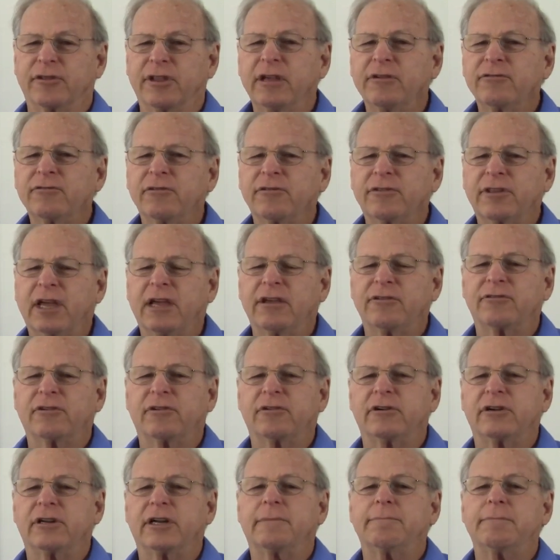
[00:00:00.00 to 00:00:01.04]
These are things that
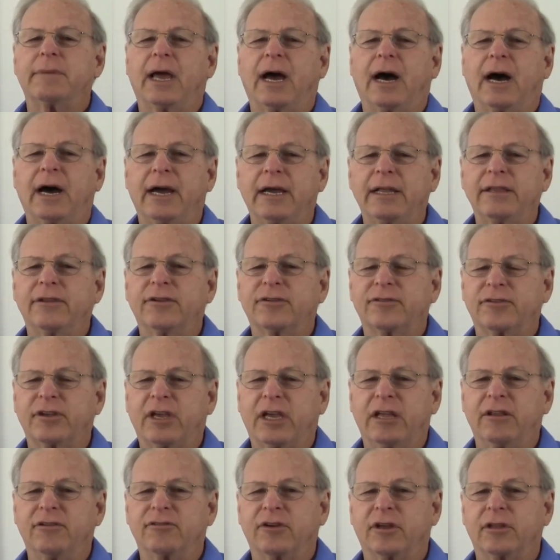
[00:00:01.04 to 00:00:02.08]
are done behind the
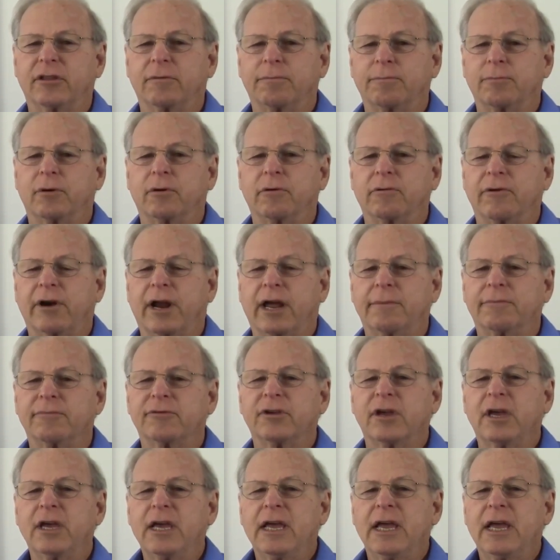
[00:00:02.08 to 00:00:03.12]
scenes in the
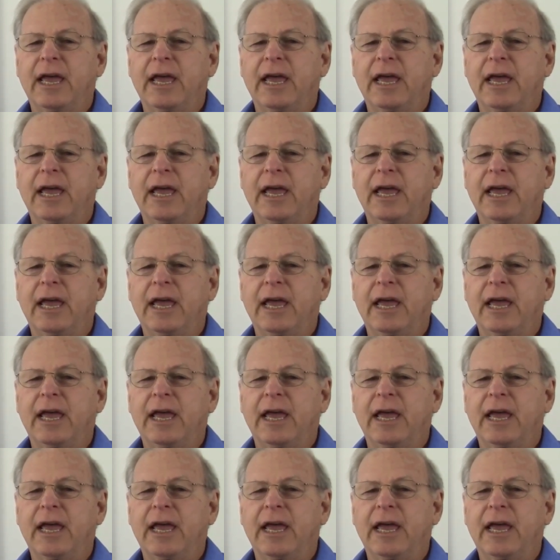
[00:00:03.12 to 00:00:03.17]
programs